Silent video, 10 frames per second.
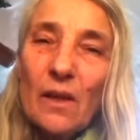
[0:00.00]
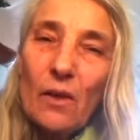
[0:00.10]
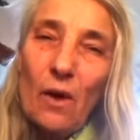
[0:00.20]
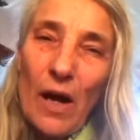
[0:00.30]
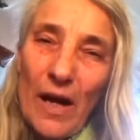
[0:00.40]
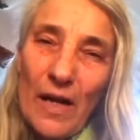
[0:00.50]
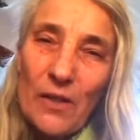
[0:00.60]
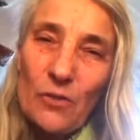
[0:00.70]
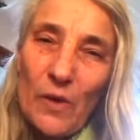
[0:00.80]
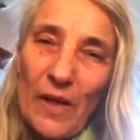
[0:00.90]
Or
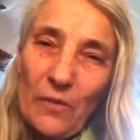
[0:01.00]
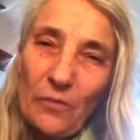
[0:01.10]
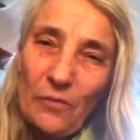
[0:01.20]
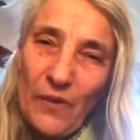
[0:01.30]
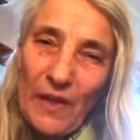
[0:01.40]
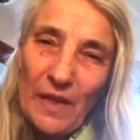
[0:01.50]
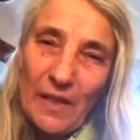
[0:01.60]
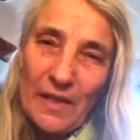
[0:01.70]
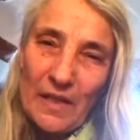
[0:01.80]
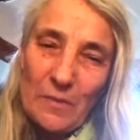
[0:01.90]
how do I feel
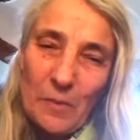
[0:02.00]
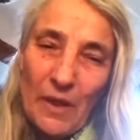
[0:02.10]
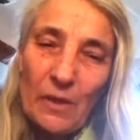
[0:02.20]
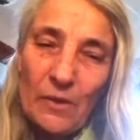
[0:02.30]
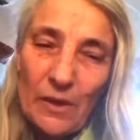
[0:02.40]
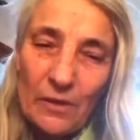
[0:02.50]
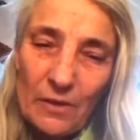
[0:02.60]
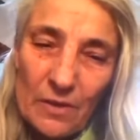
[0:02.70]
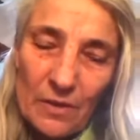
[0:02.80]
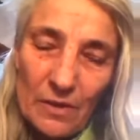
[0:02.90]
and
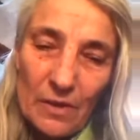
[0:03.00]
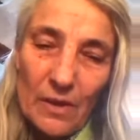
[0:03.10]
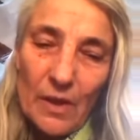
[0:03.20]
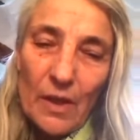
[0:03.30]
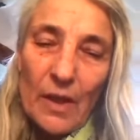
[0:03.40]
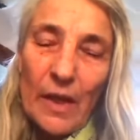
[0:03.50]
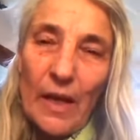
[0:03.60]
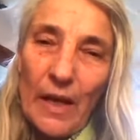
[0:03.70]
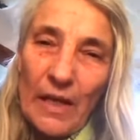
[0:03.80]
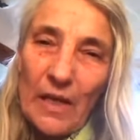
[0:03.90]
experience
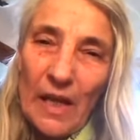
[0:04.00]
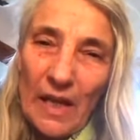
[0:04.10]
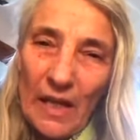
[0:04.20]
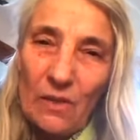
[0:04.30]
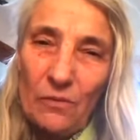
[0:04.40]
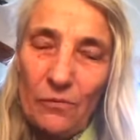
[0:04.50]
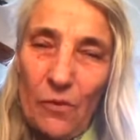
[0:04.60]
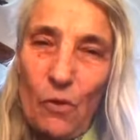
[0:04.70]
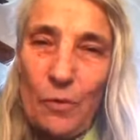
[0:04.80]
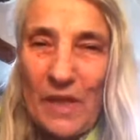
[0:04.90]
an
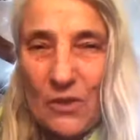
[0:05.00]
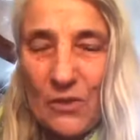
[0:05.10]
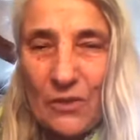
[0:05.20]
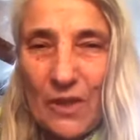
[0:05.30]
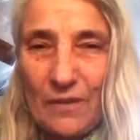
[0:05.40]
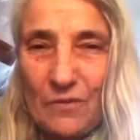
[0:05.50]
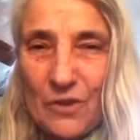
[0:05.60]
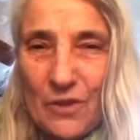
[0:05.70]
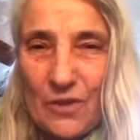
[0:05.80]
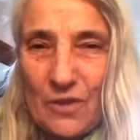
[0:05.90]
information I've
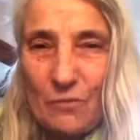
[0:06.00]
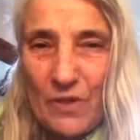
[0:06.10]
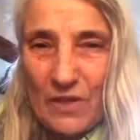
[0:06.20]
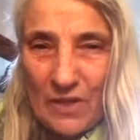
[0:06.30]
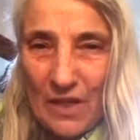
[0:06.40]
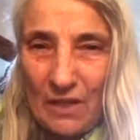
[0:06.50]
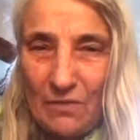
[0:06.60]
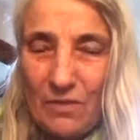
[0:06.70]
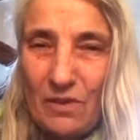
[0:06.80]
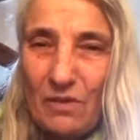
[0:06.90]
just
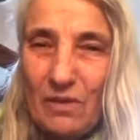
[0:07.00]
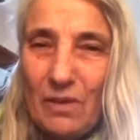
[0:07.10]
received?